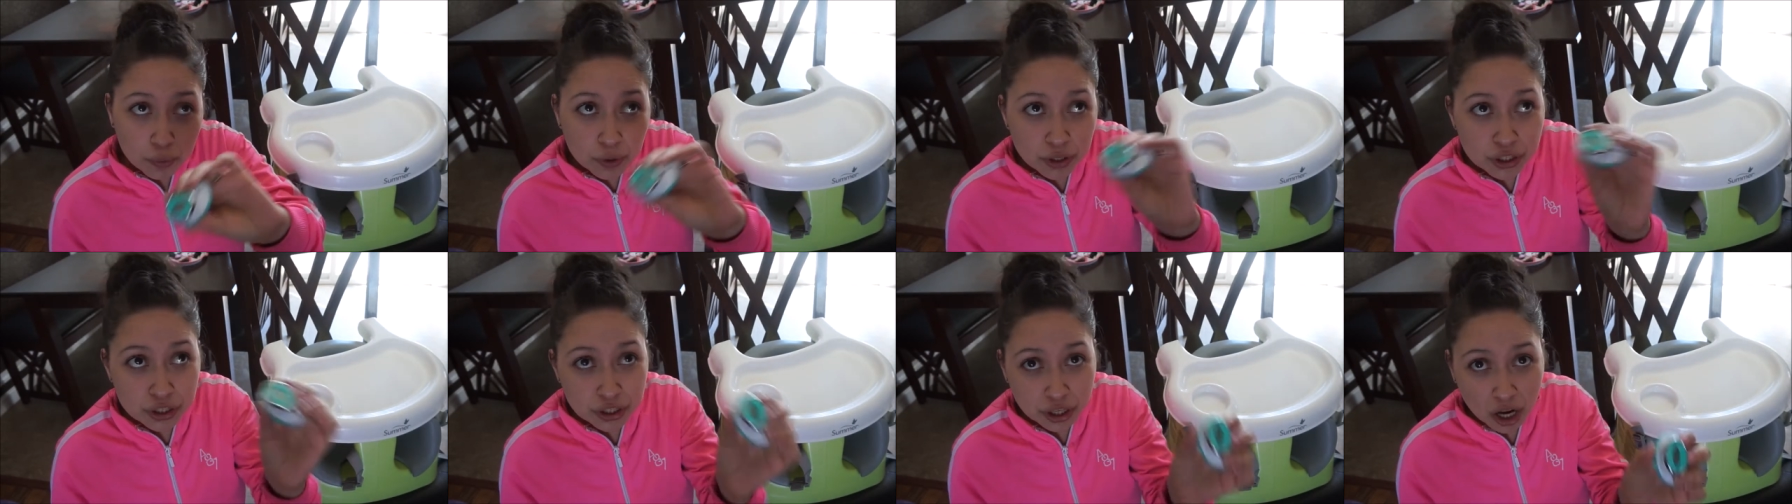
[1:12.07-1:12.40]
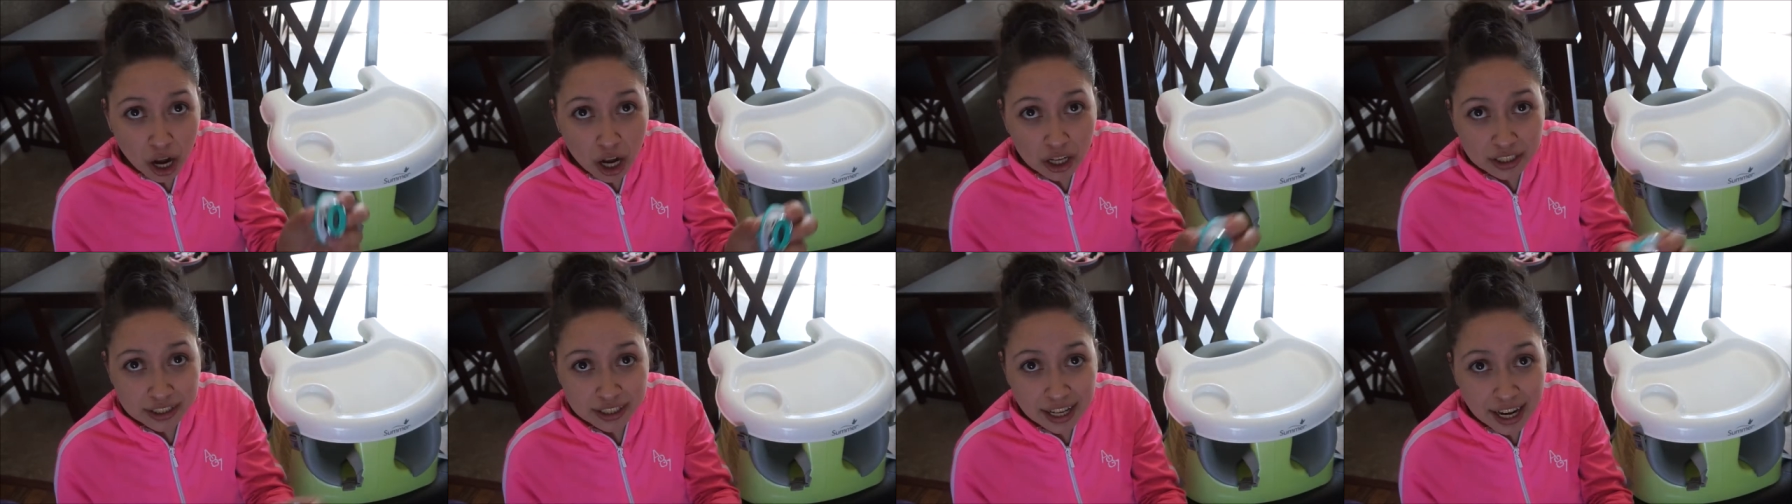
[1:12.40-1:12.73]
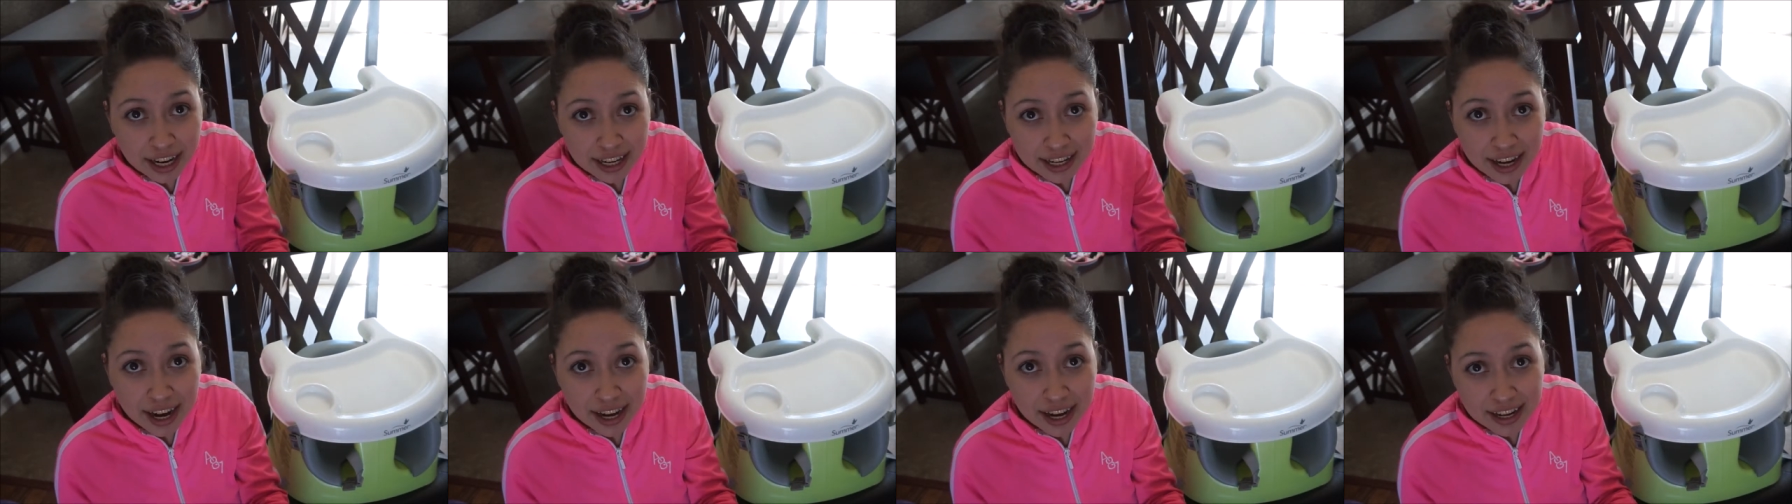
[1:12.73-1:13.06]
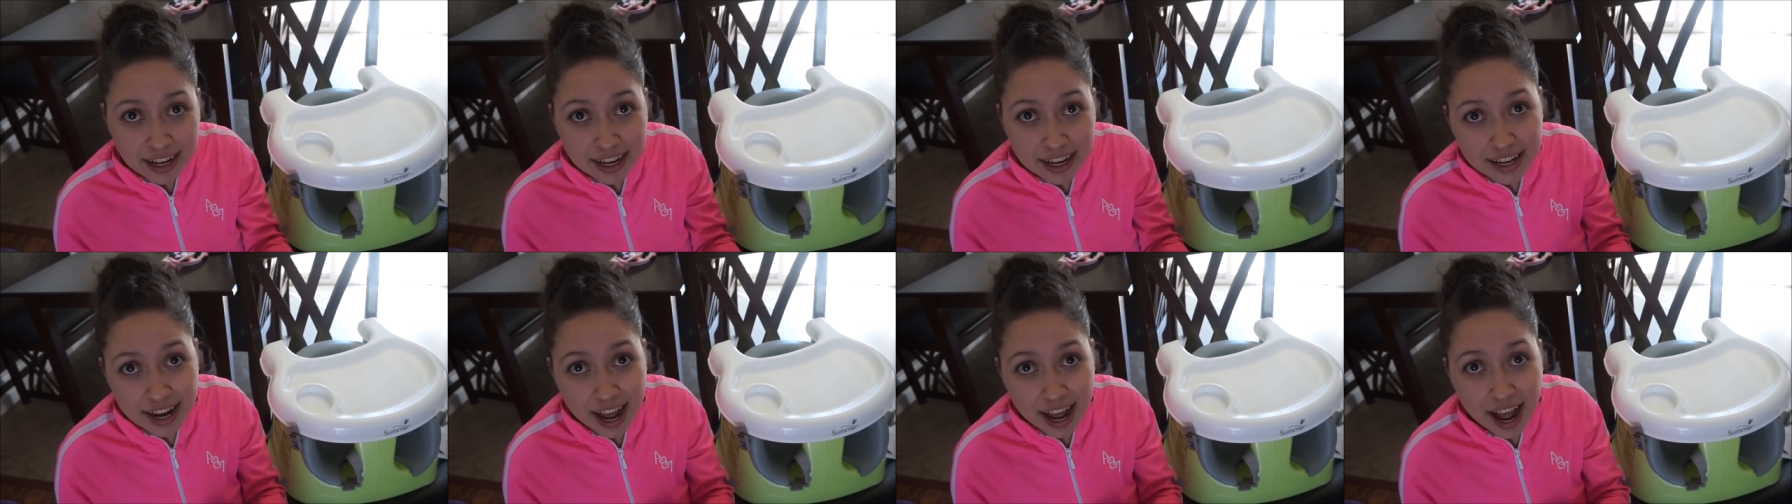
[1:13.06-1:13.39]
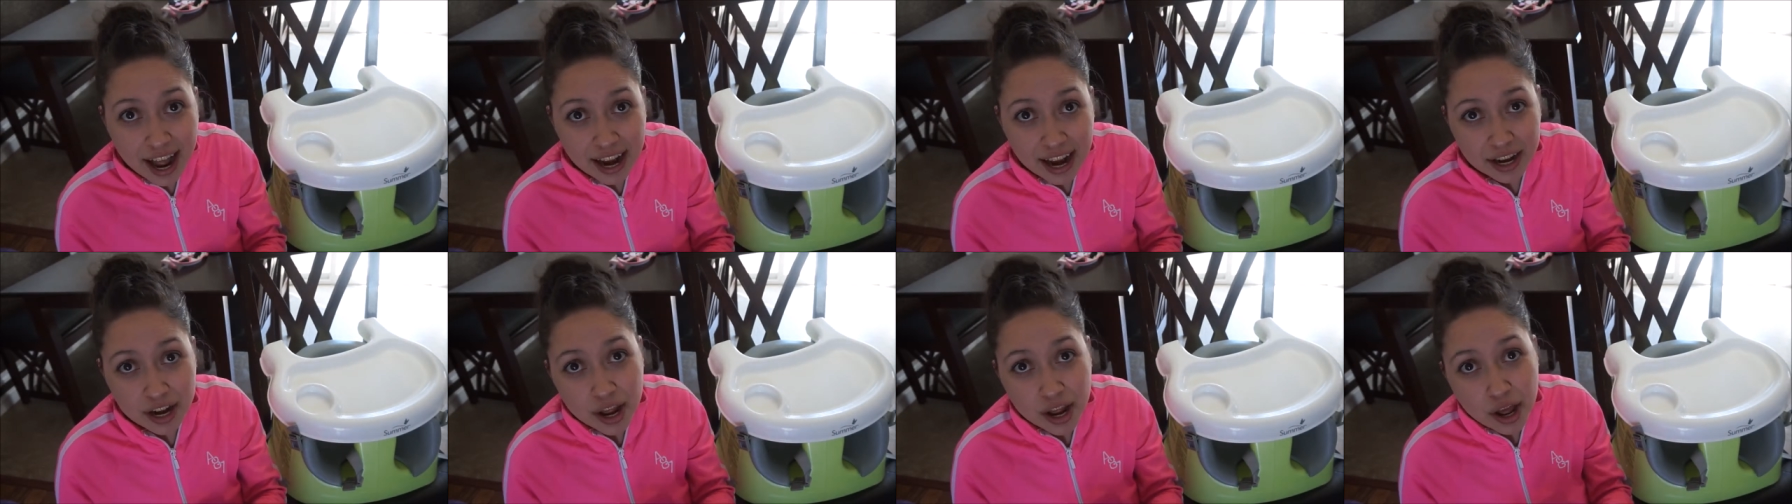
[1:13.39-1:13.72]
which cost
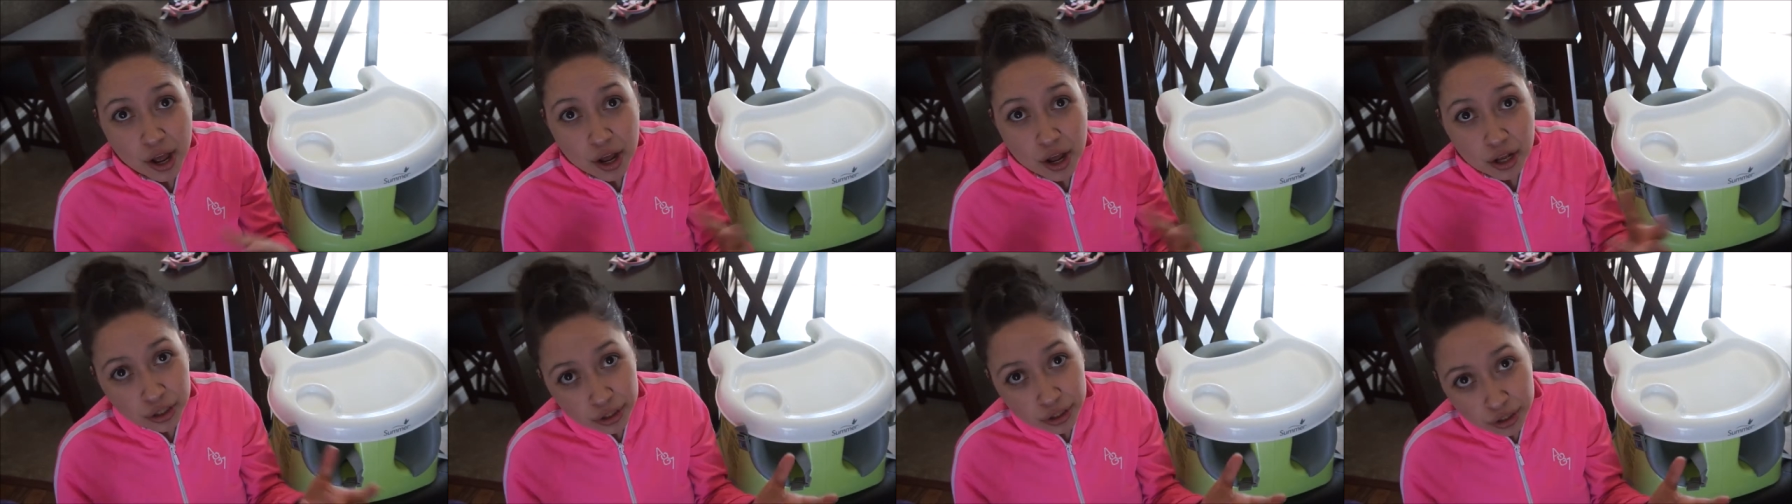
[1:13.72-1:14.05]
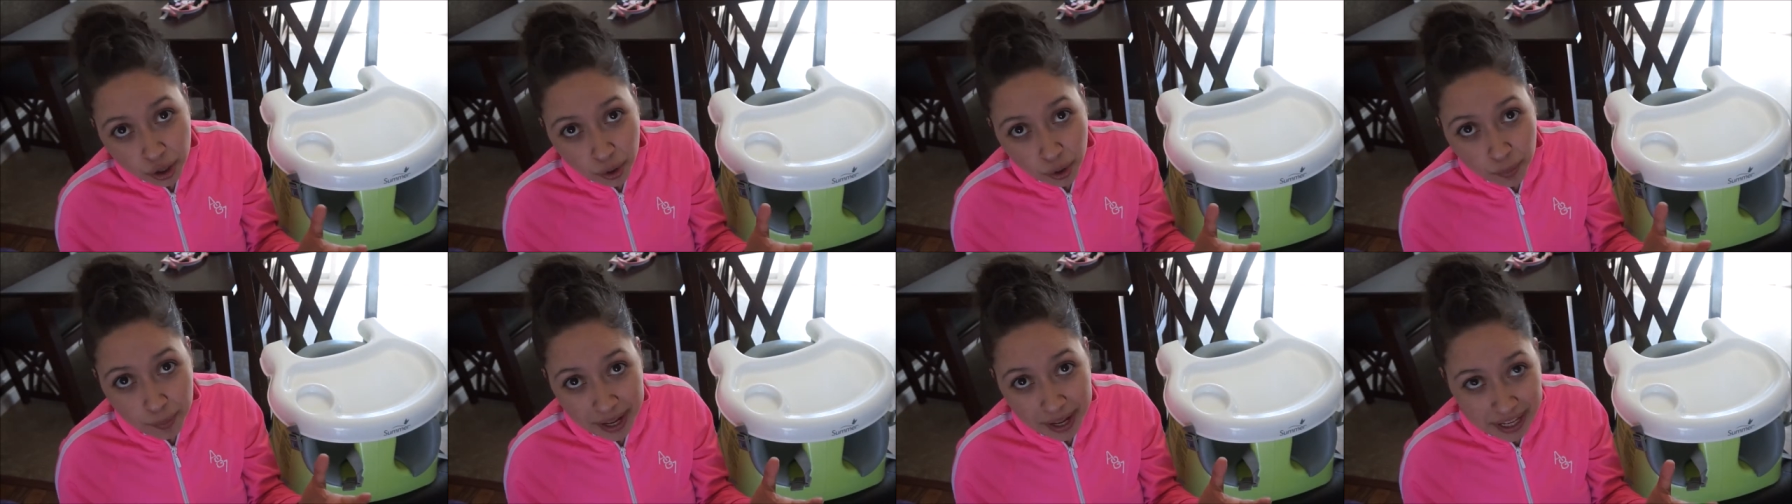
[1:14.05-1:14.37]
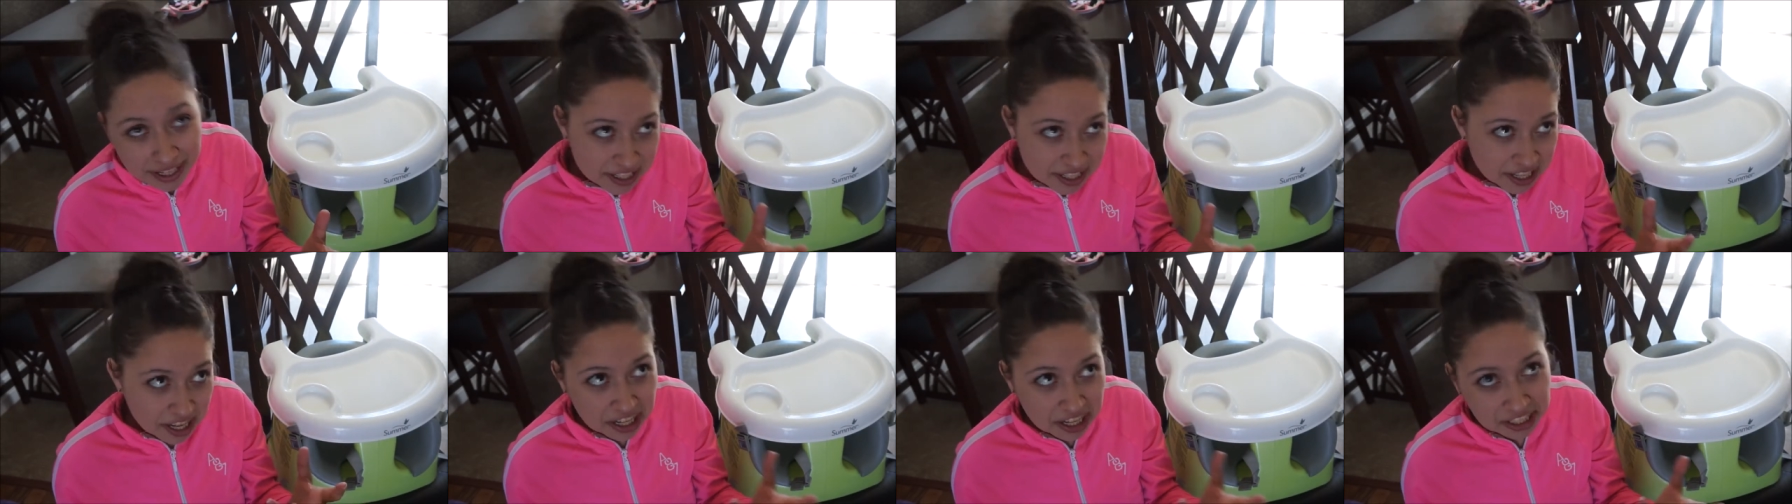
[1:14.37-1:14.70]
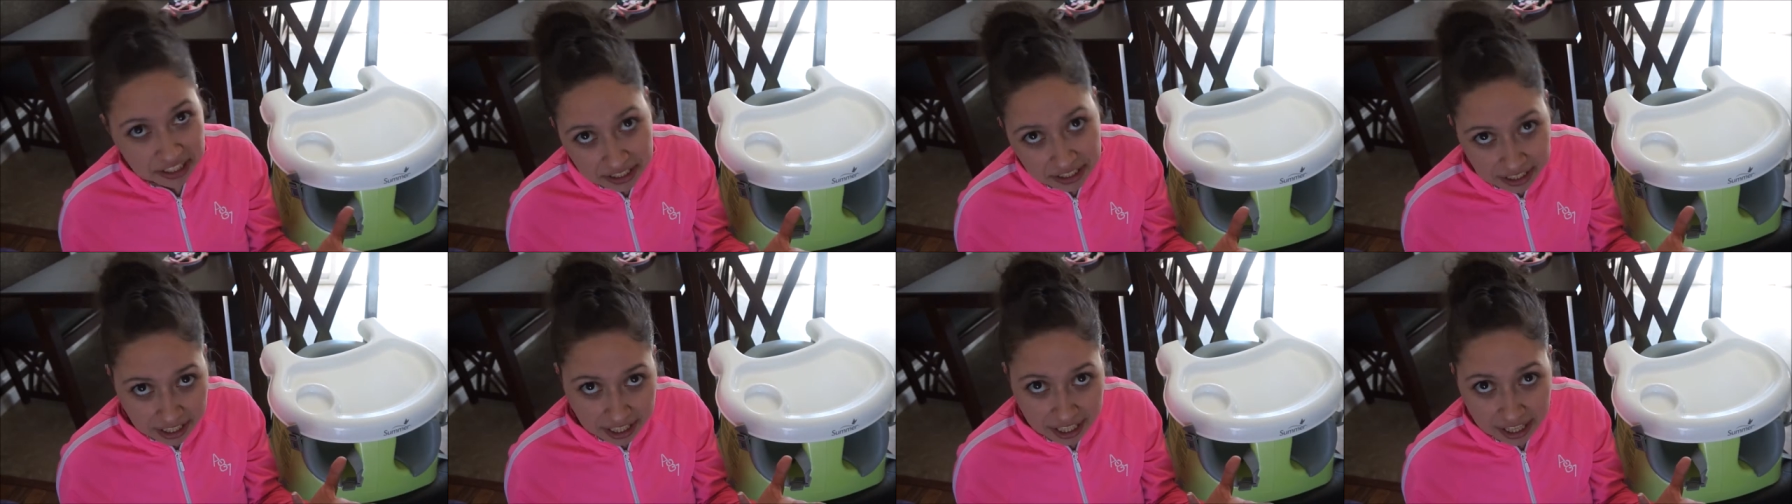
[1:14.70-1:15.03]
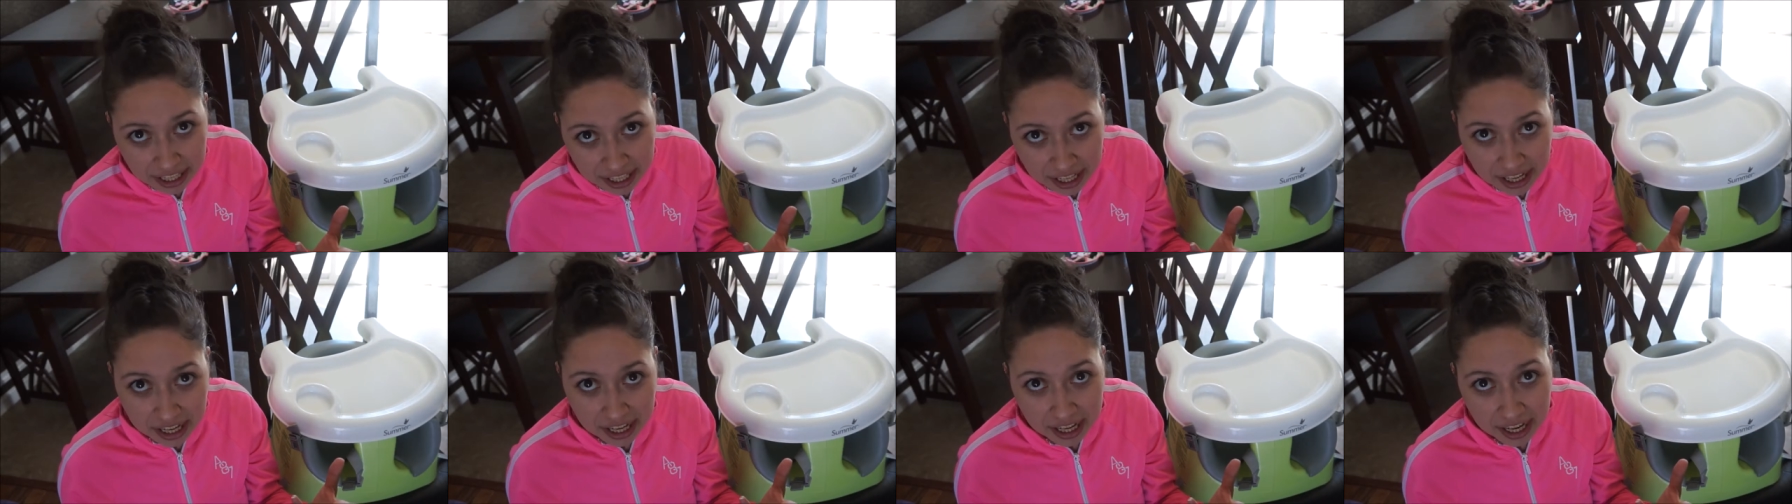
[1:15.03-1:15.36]
$9.99 so
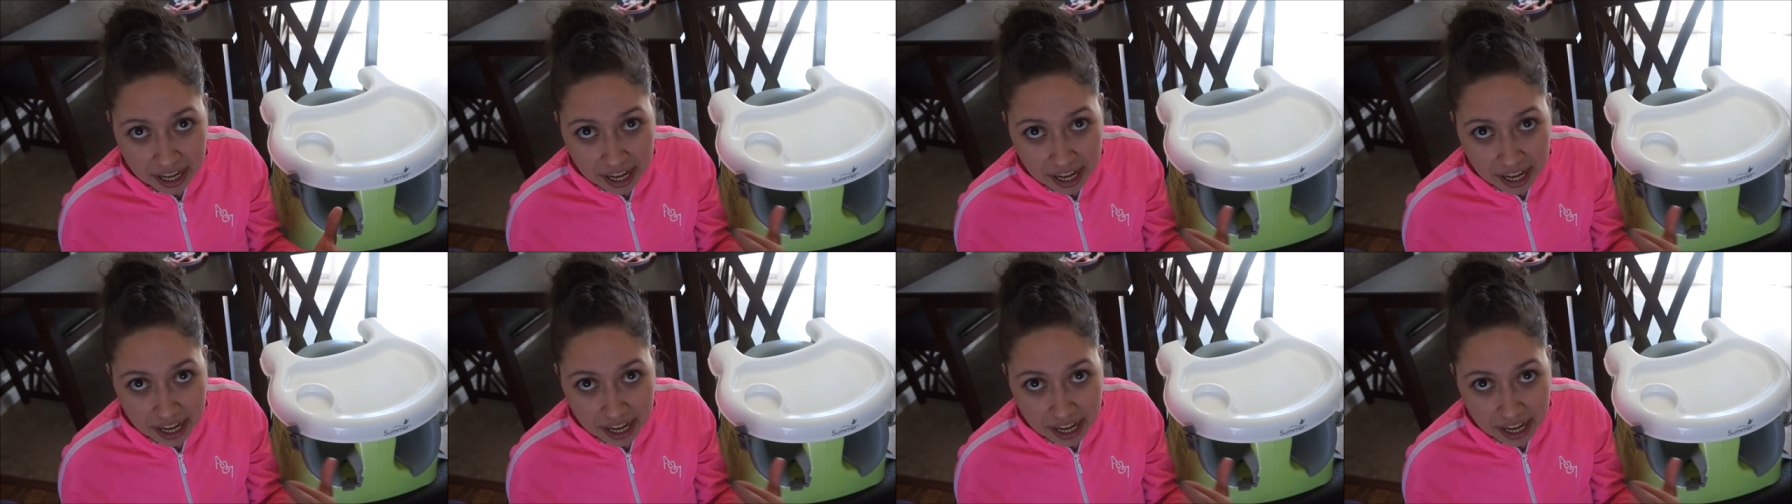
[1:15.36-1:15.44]
basically,